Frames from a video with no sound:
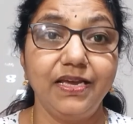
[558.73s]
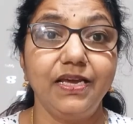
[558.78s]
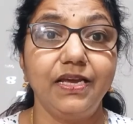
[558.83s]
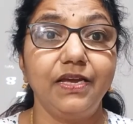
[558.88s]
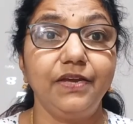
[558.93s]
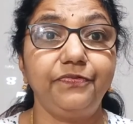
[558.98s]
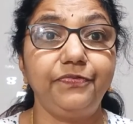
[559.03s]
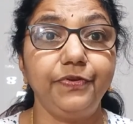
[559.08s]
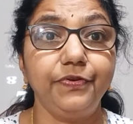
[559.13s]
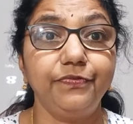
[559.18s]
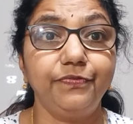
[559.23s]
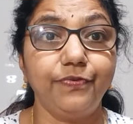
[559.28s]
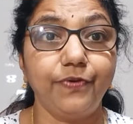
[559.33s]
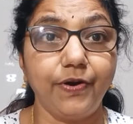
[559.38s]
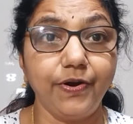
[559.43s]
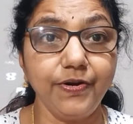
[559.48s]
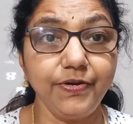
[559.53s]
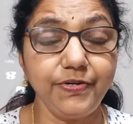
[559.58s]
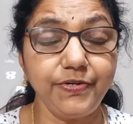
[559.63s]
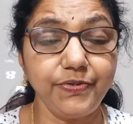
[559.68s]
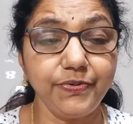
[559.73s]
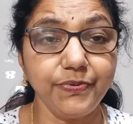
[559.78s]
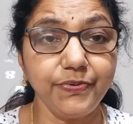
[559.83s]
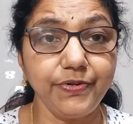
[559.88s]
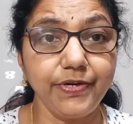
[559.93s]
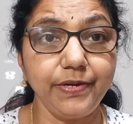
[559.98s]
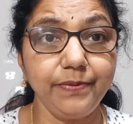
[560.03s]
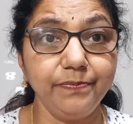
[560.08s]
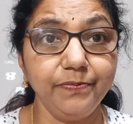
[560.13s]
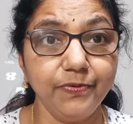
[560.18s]
If you want to
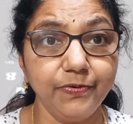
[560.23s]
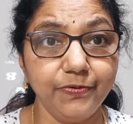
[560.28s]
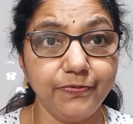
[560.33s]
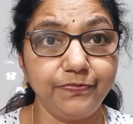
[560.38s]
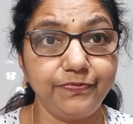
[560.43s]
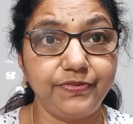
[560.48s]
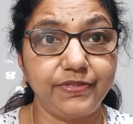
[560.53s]
remove